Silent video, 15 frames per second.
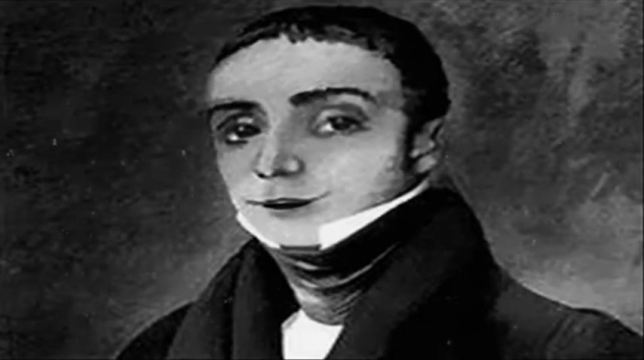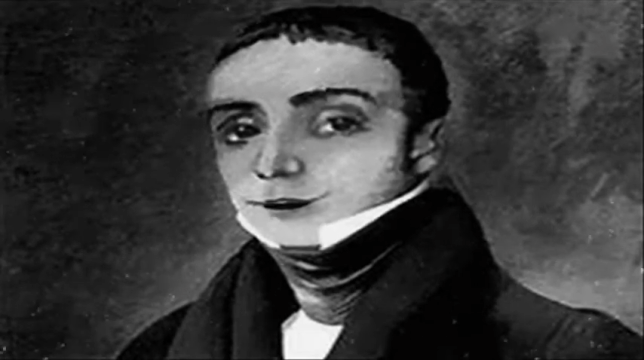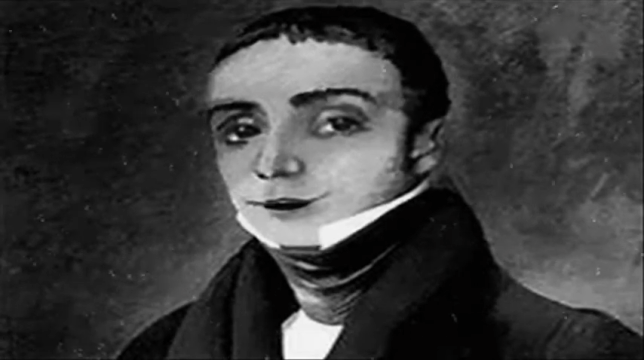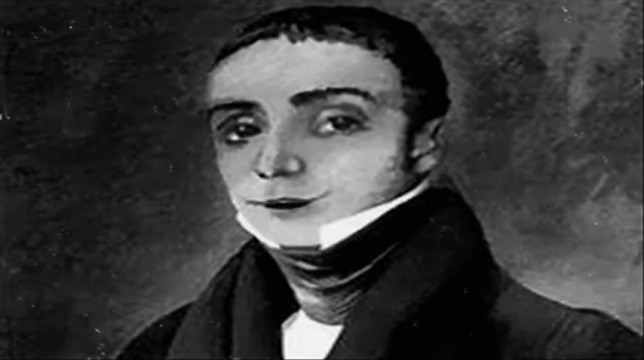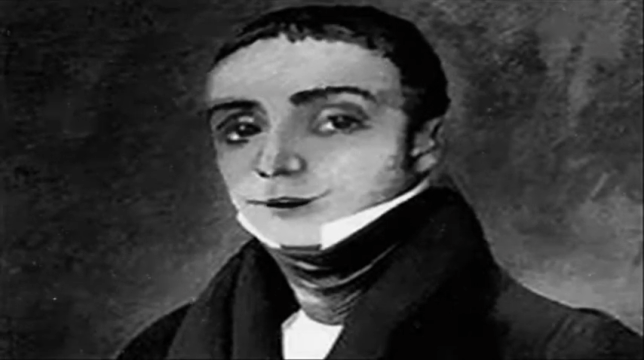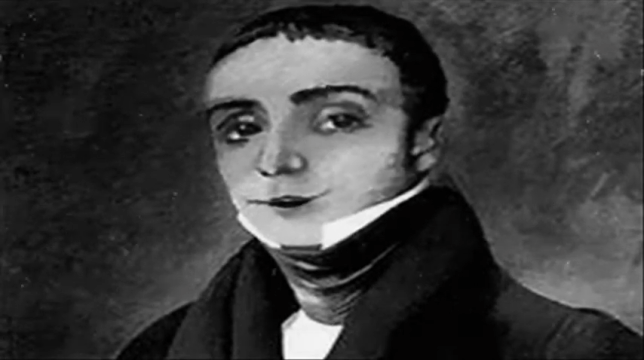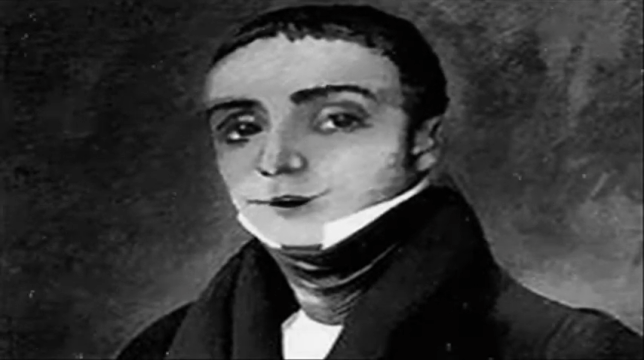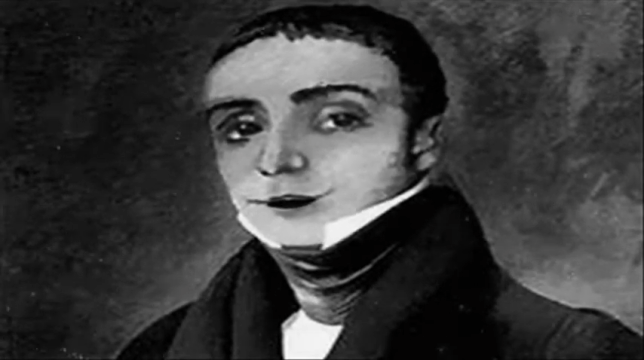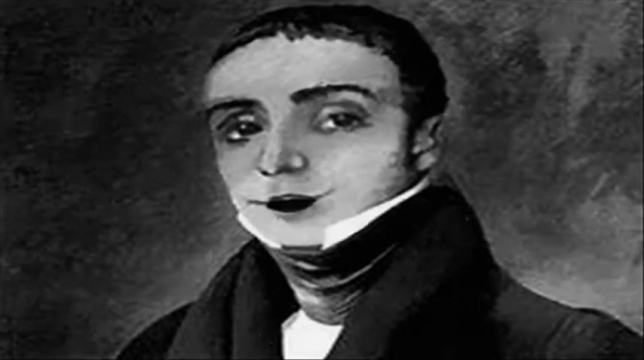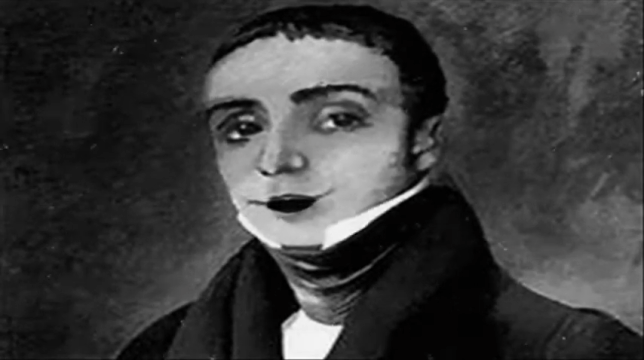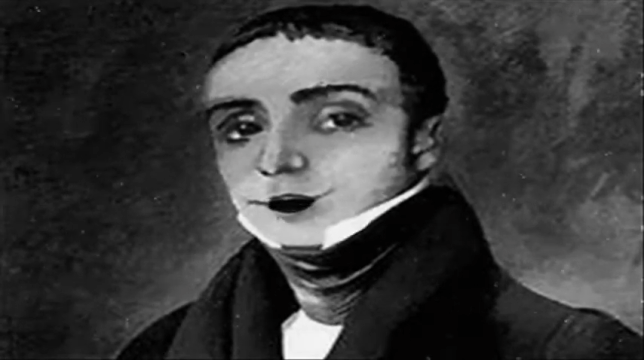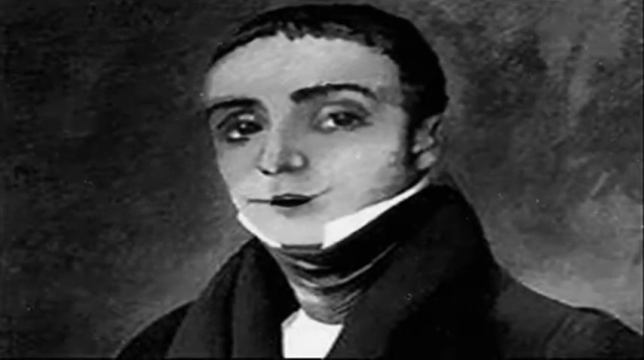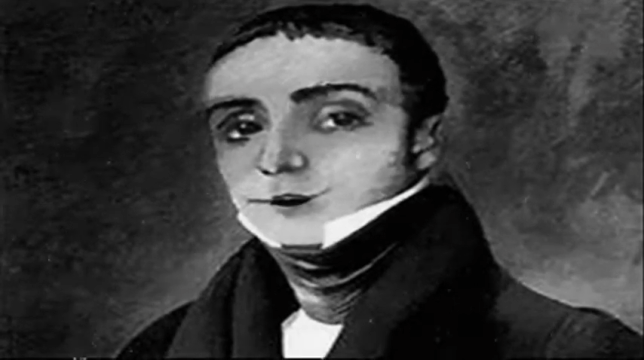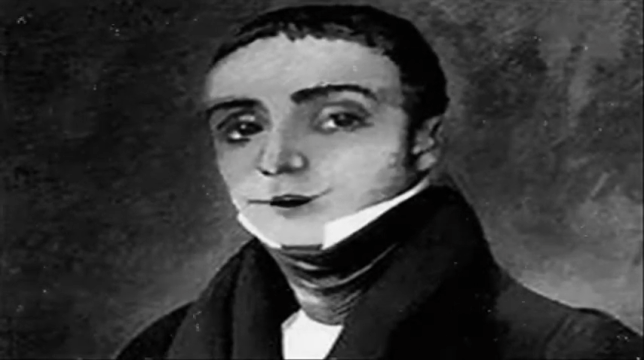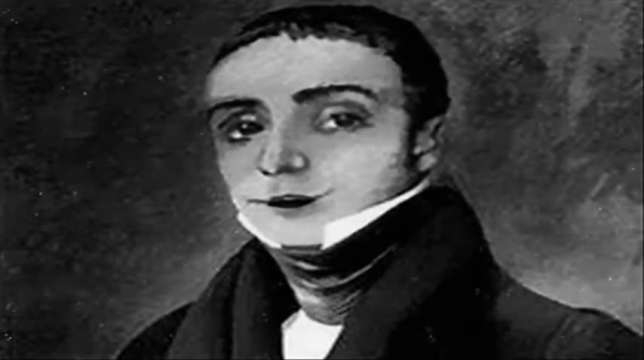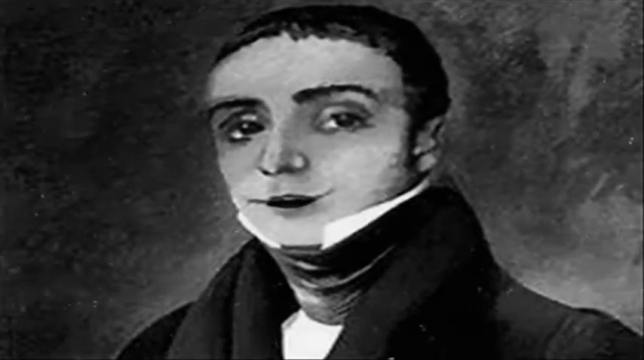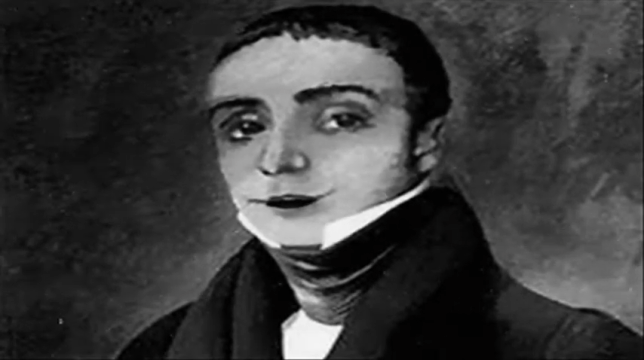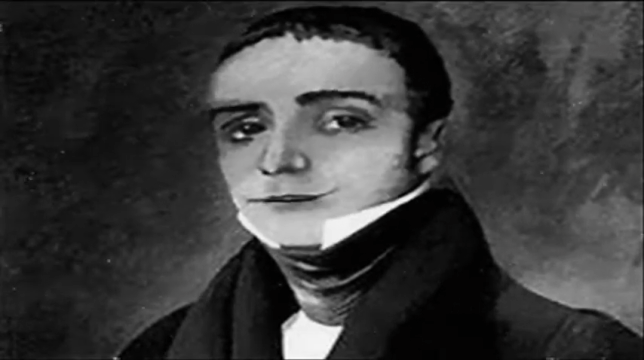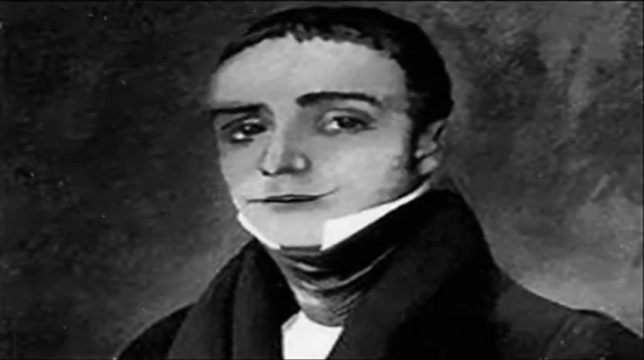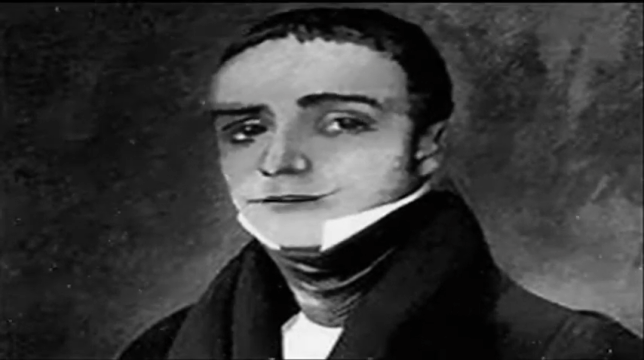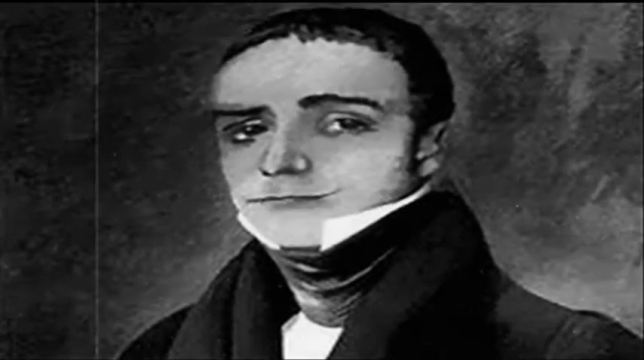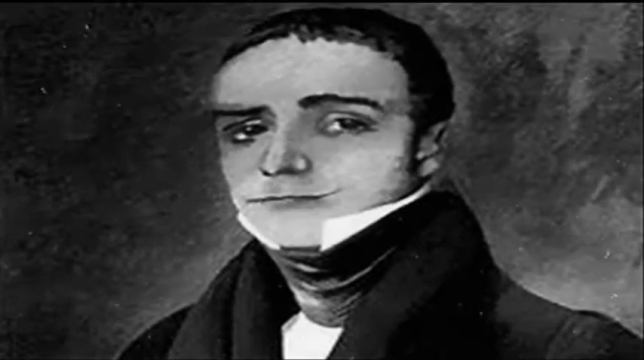which watched
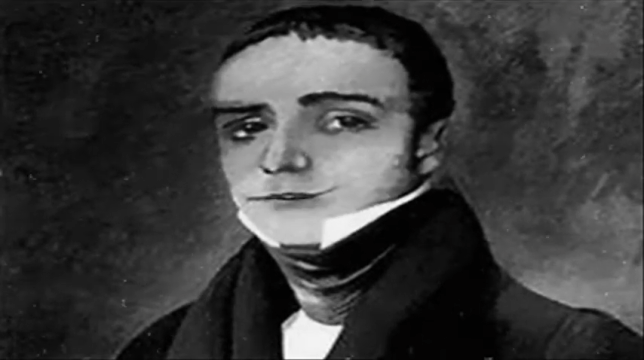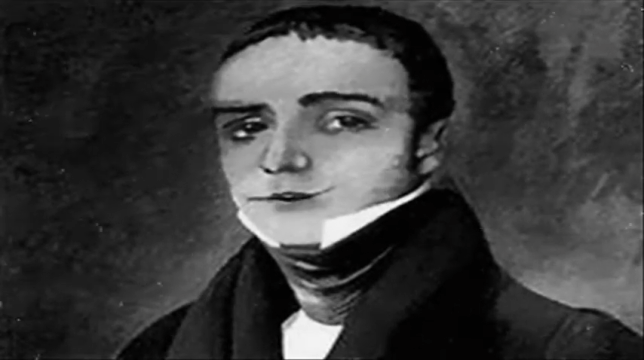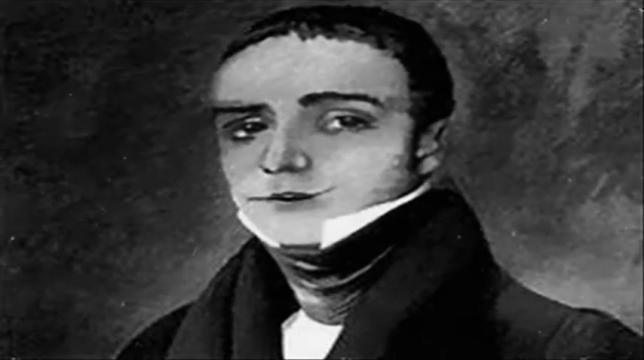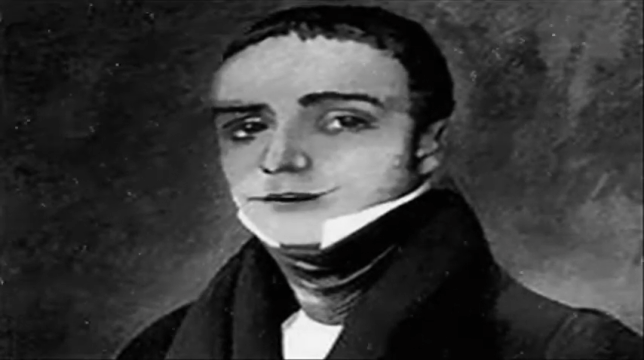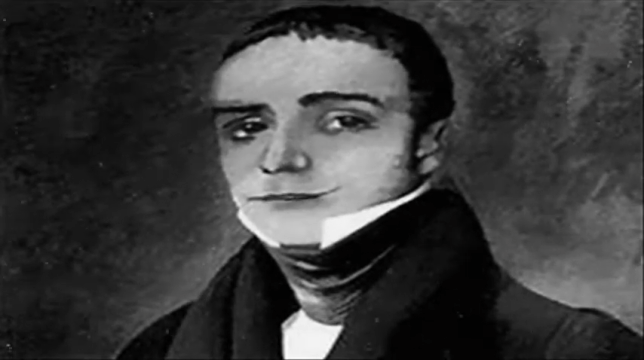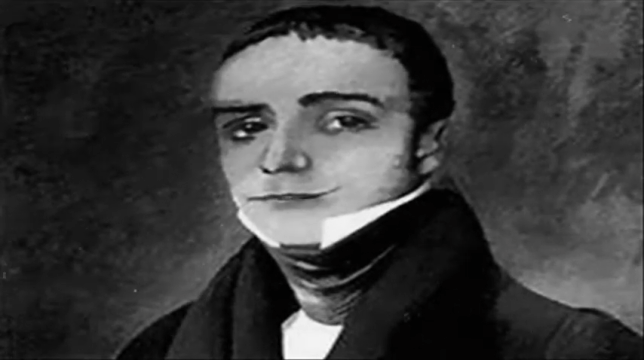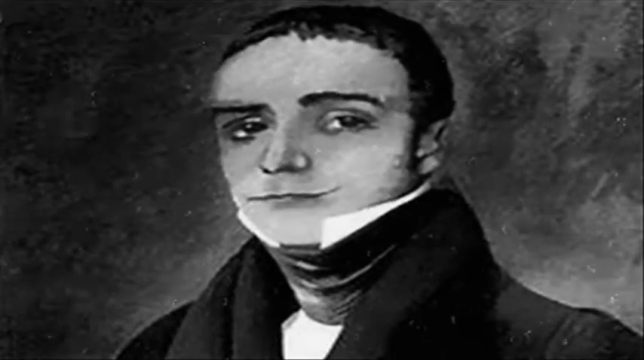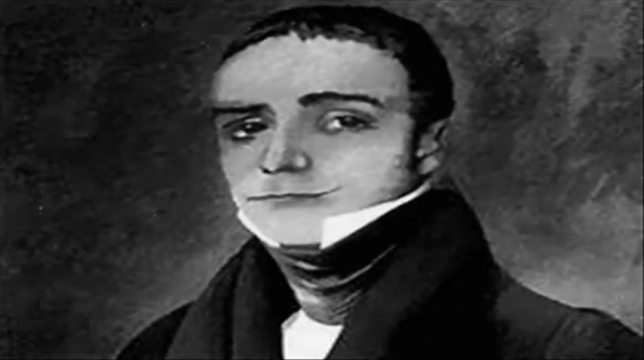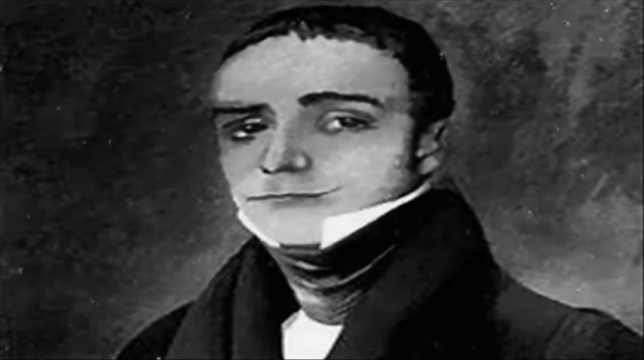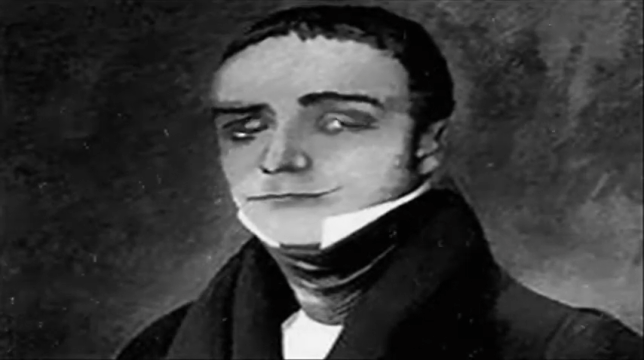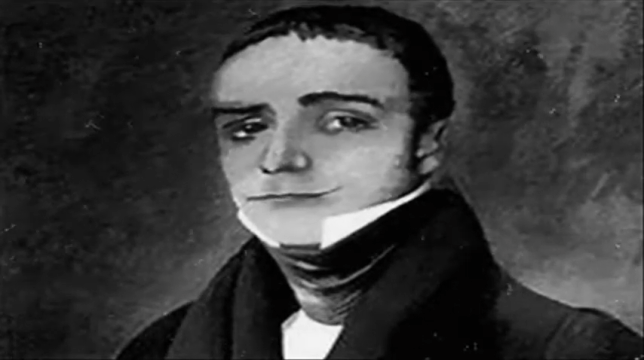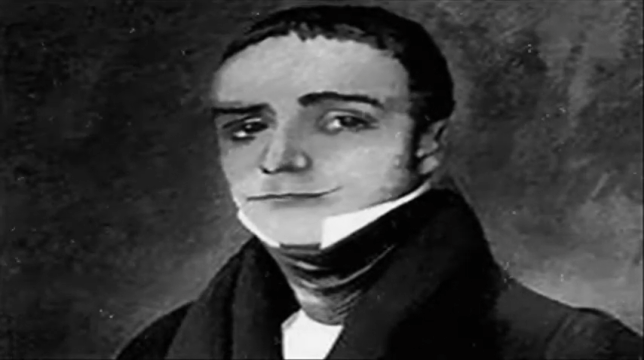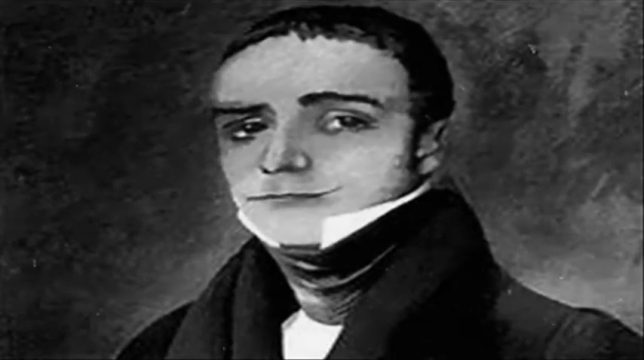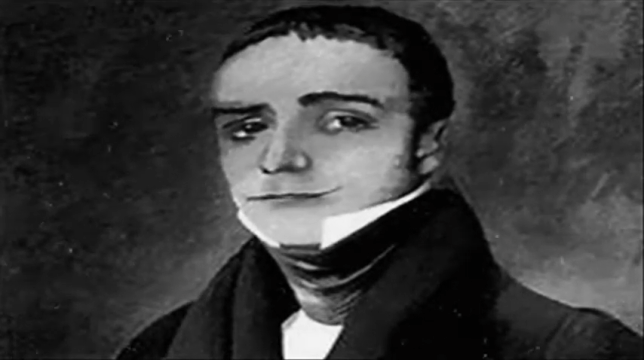him like a jailer.